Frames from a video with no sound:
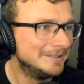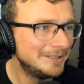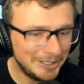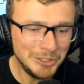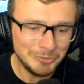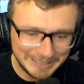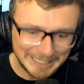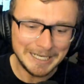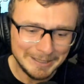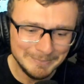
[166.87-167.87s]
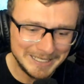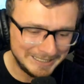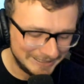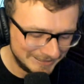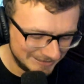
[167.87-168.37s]
Are you kidding me?
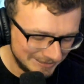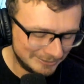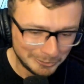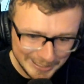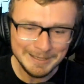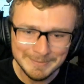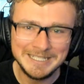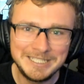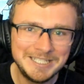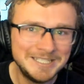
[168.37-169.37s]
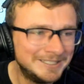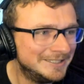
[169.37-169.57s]
Remus.